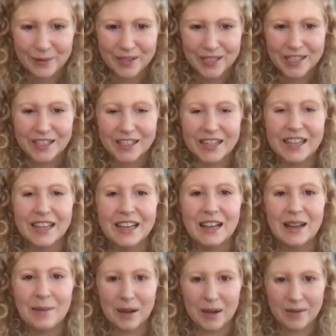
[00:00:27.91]
Mystery
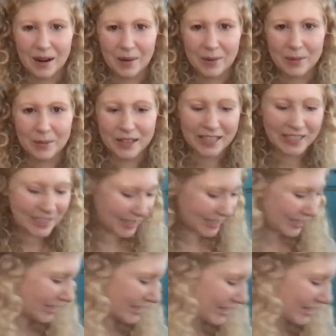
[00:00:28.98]
by Robert Place.